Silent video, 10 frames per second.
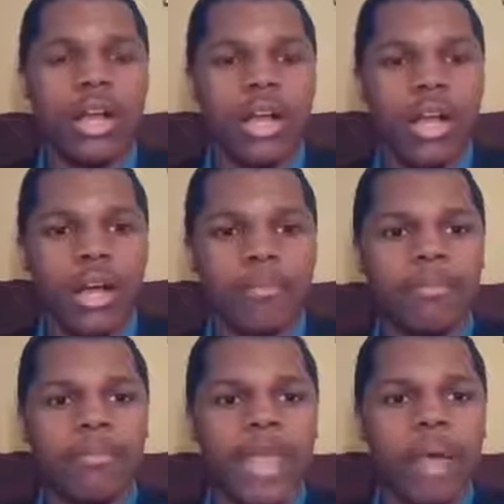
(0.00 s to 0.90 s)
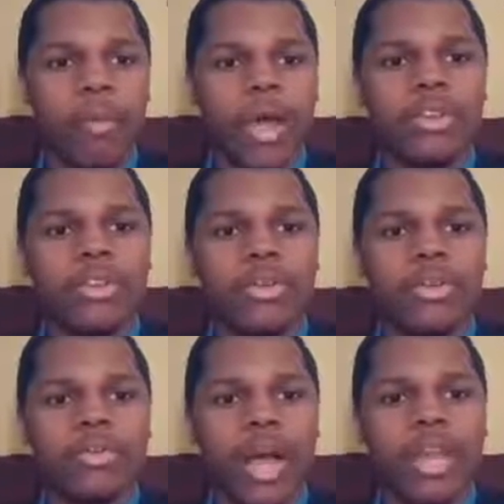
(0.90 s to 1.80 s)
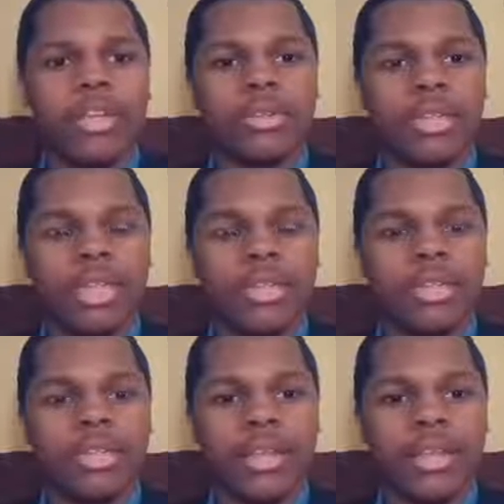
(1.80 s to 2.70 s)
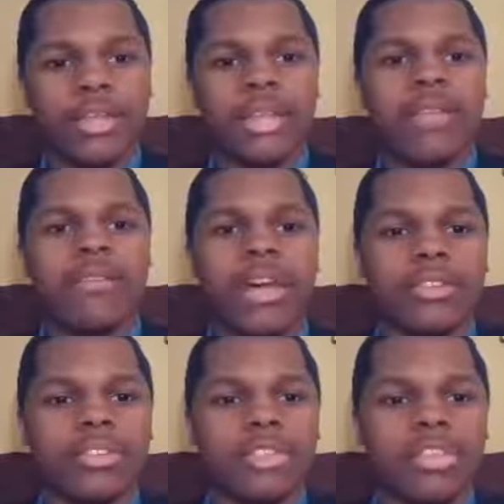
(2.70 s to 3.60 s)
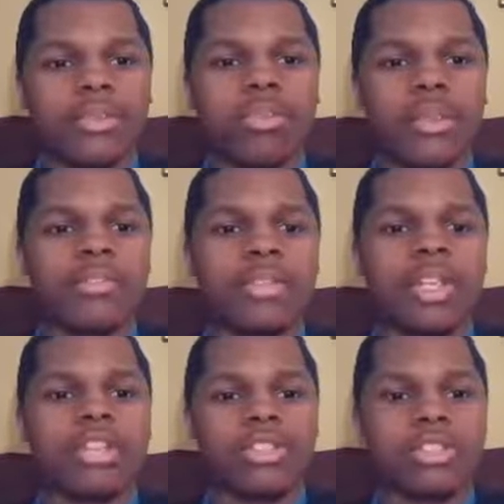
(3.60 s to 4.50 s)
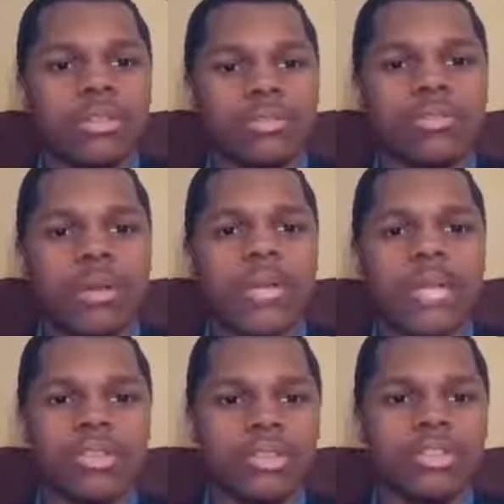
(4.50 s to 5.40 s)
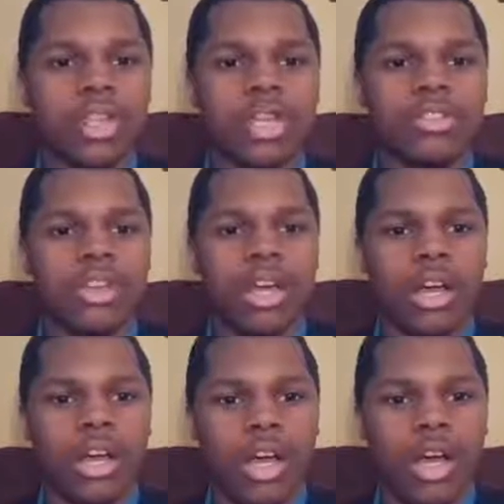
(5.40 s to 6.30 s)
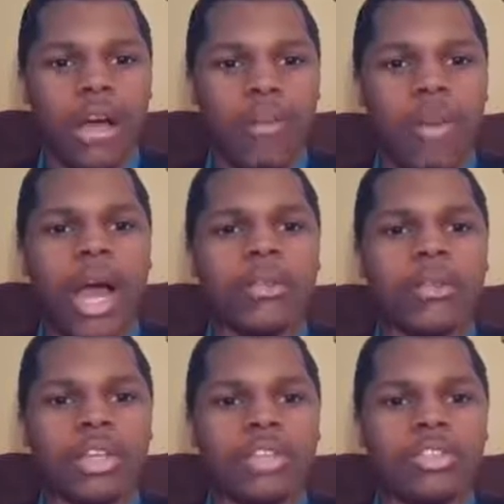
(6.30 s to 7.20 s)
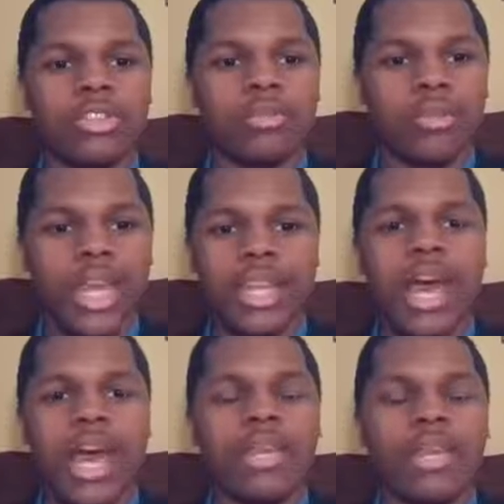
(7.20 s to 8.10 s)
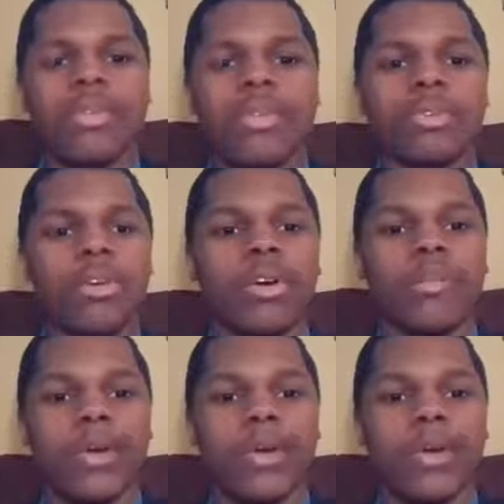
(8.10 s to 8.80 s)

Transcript: um, why do you why do you think that teen dating violence is such a prevalent issue? What makes it such uh, a popular issue that not many people know about?